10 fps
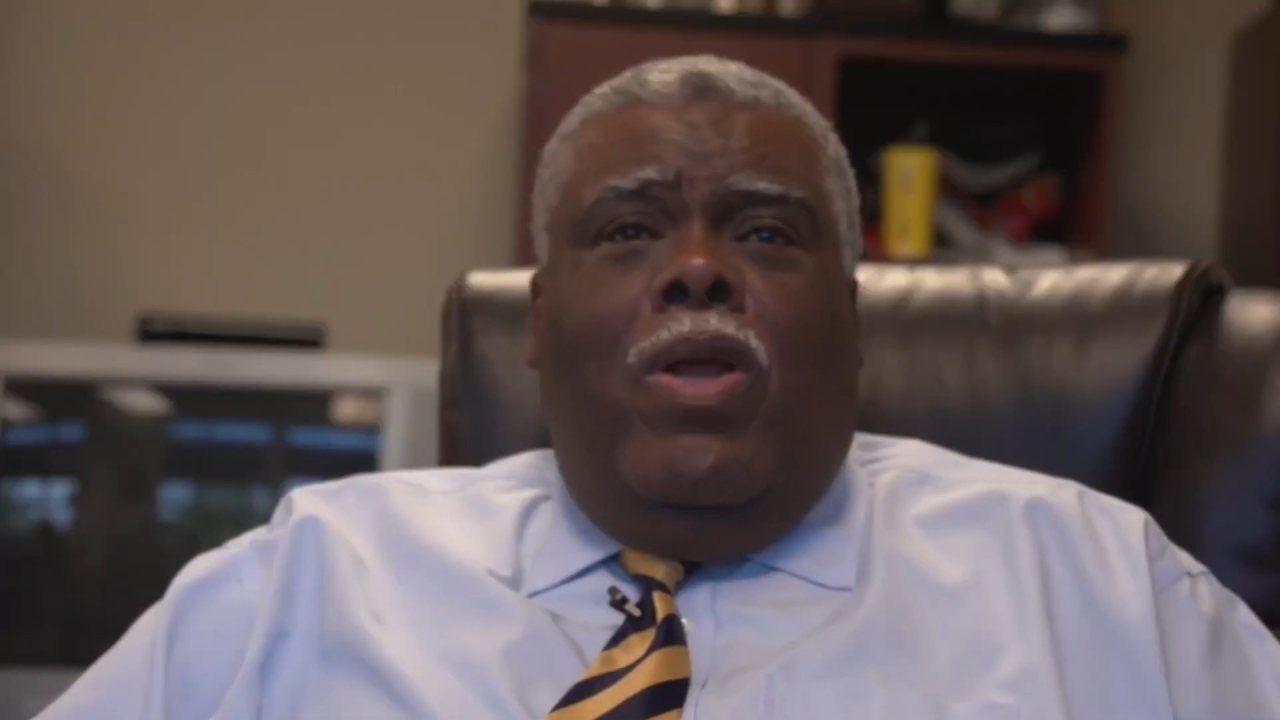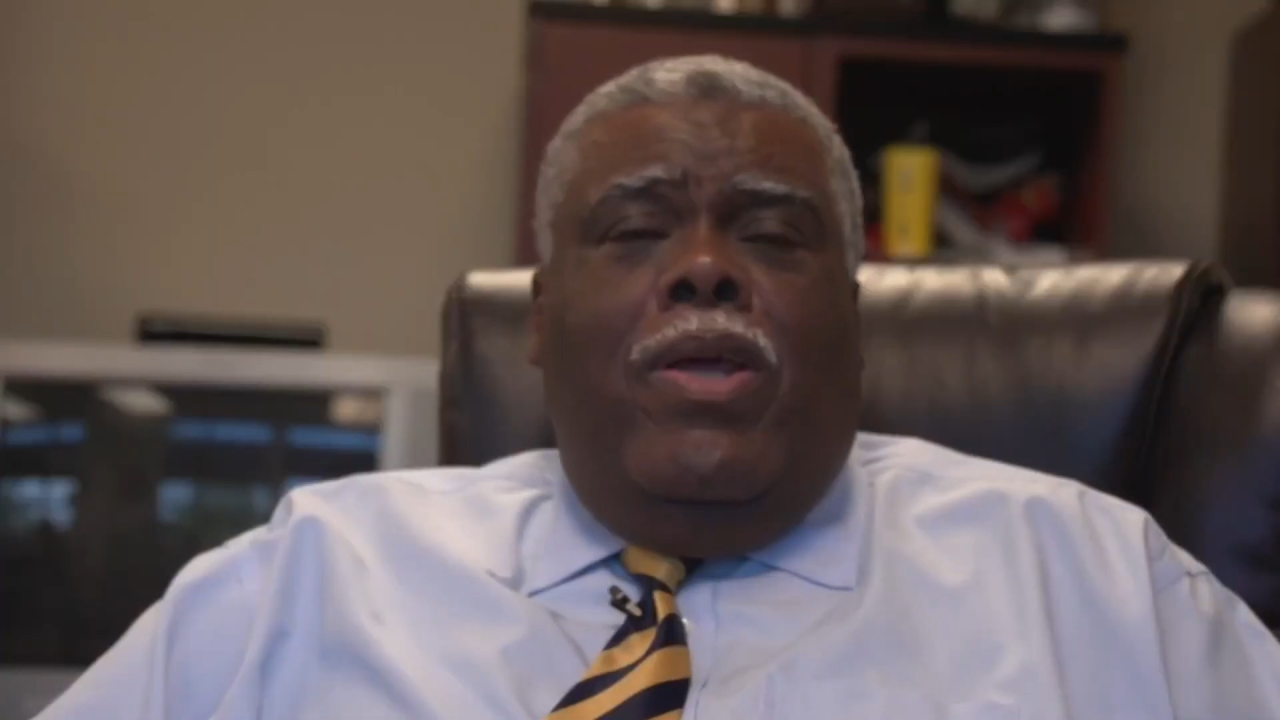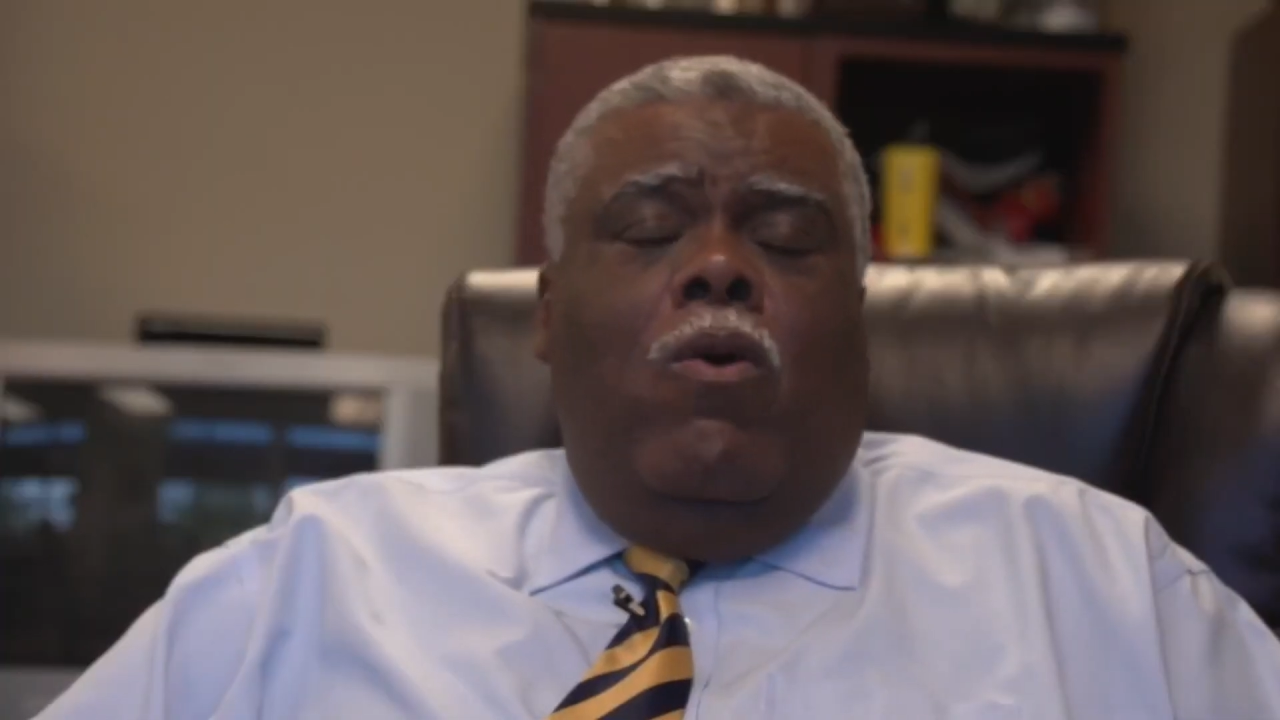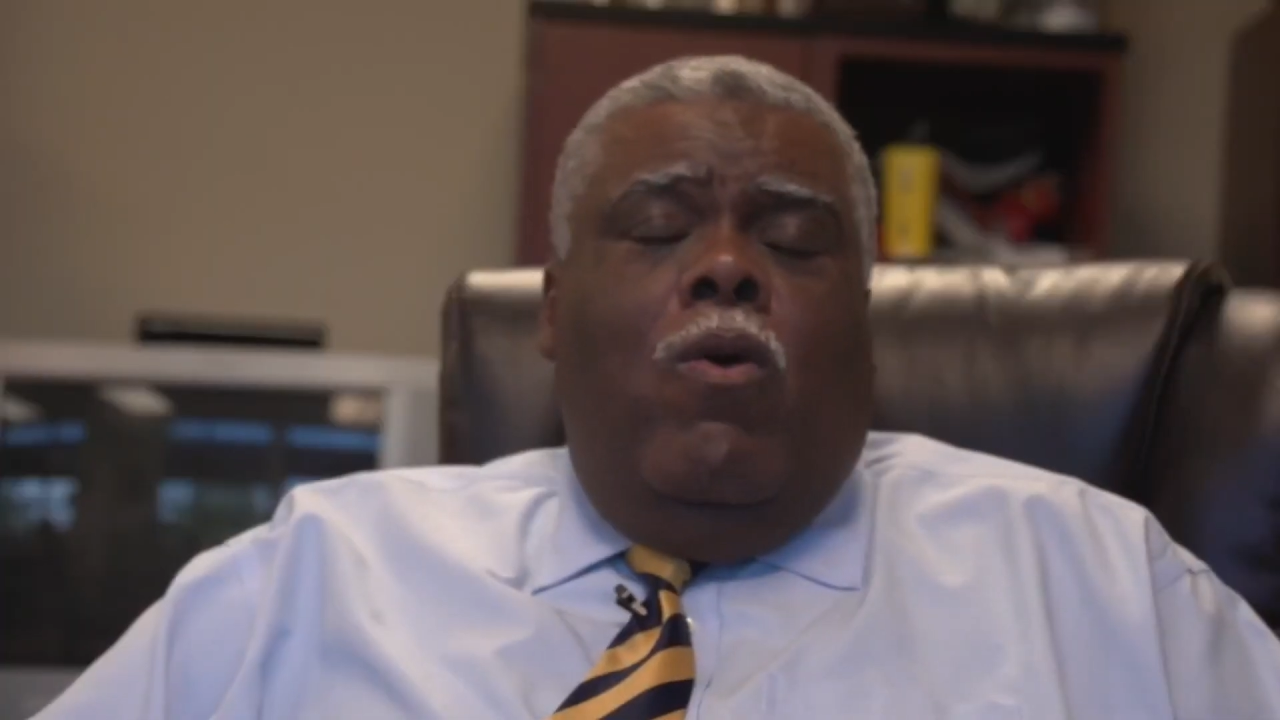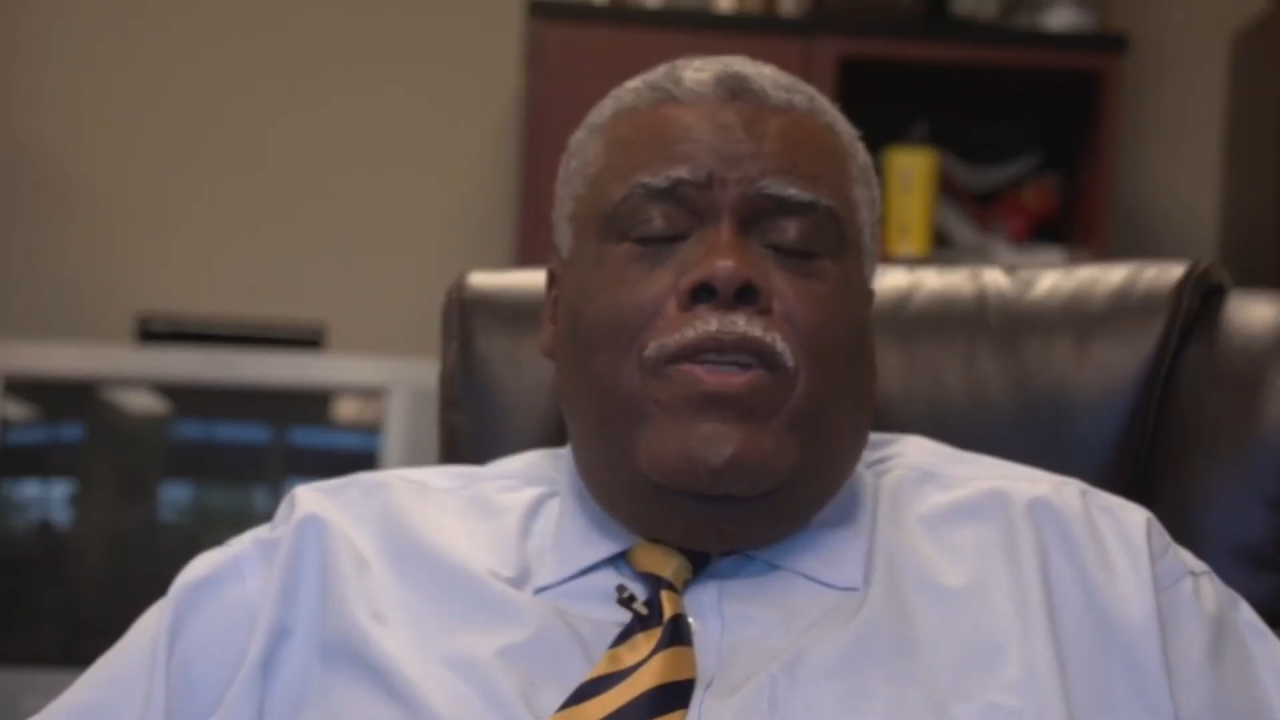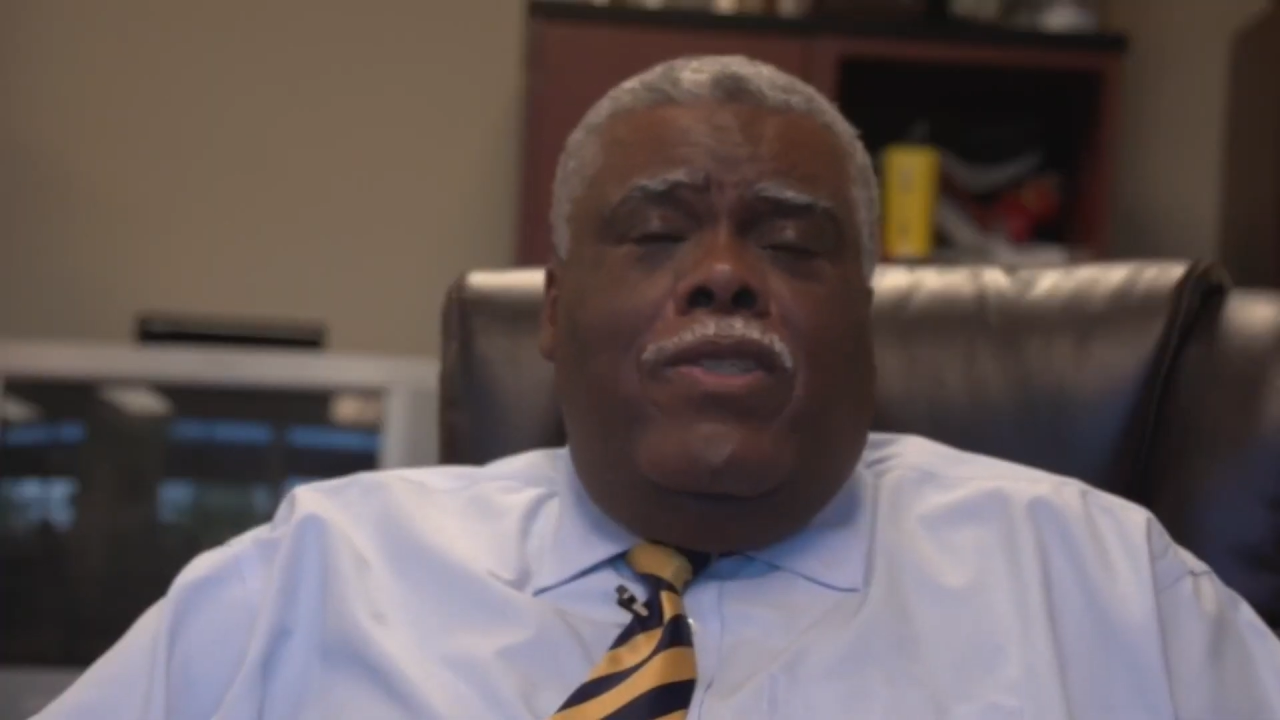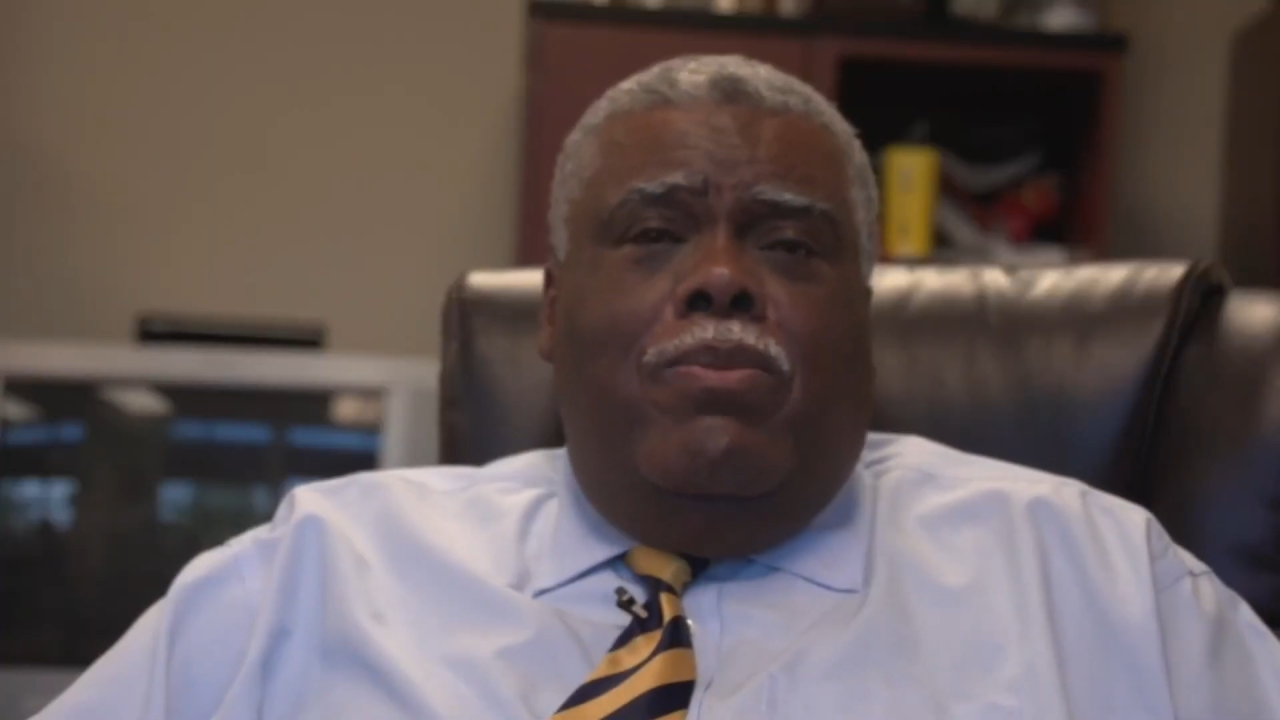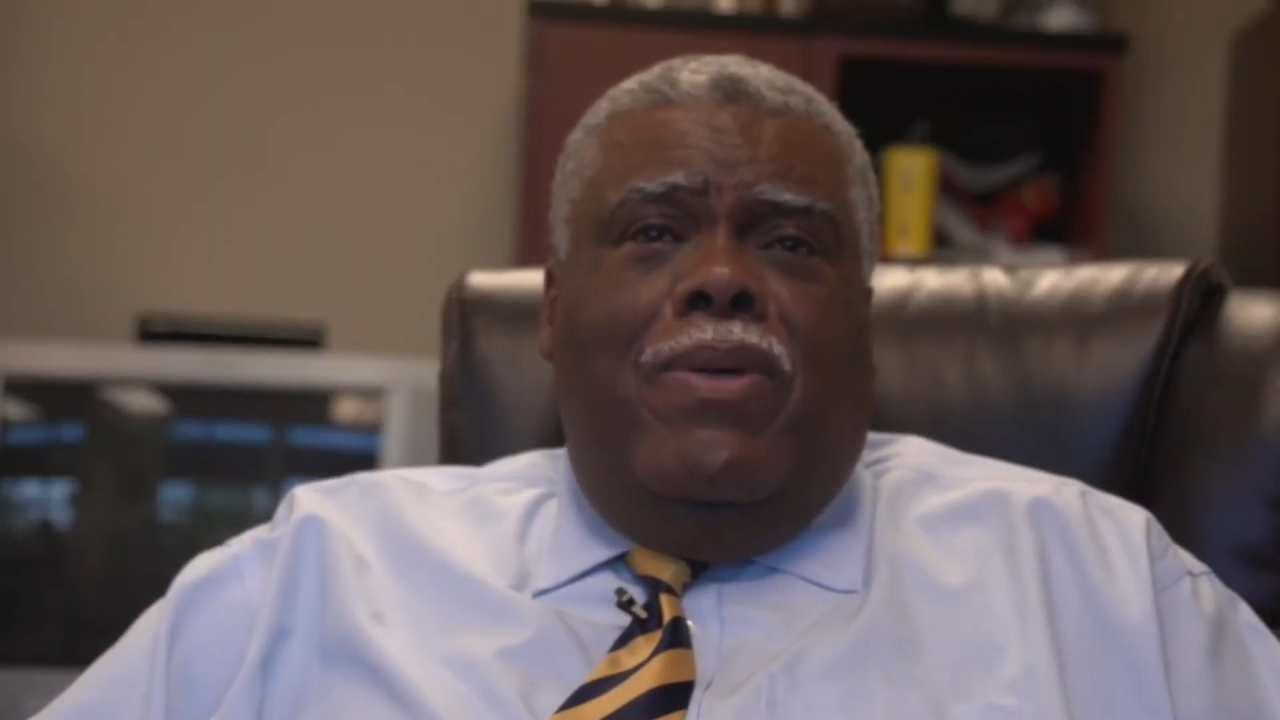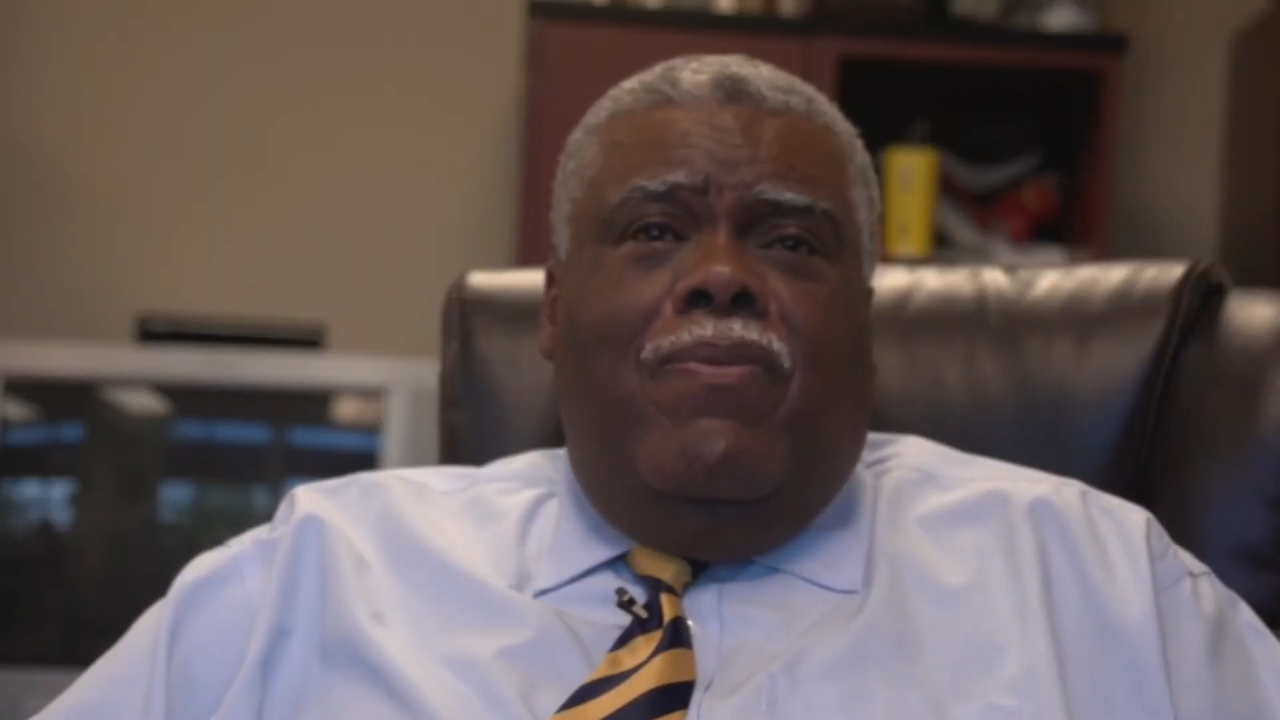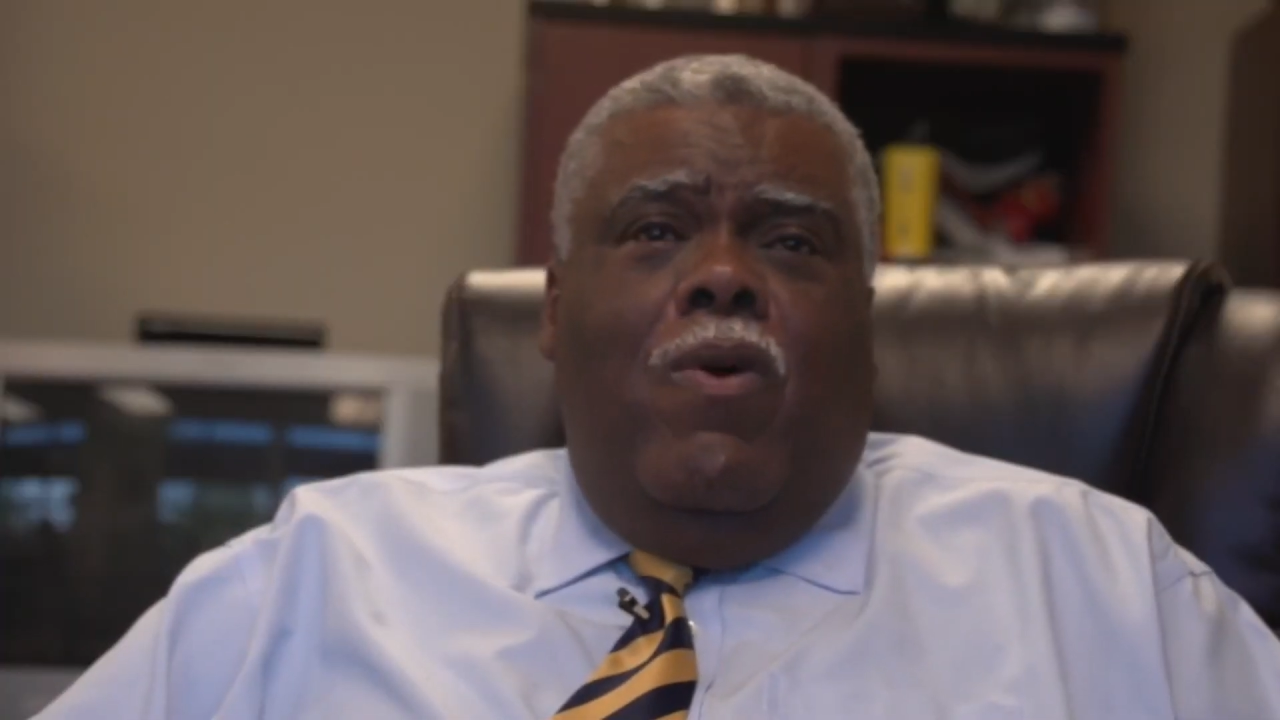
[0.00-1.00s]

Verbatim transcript: really going to be